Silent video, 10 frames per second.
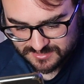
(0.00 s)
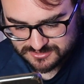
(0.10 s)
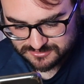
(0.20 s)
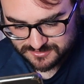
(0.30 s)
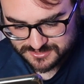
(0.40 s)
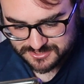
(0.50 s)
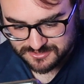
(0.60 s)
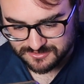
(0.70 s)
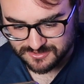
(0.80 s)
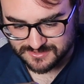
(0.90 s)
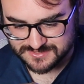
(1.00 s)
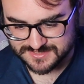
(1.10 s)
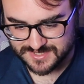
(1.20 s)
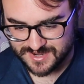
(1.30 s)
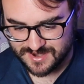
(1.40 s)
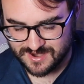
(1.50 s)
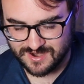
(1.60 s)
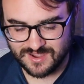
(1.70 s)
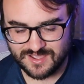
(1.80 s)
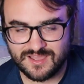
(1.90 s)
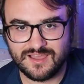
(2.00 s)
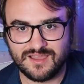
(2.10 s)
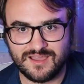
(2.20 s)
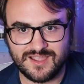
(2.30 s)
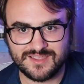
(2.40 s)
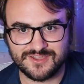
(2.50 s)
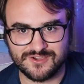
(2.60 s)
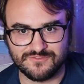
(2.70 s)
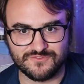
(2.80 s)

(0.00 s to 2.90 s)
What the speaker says: torch corals there. I could go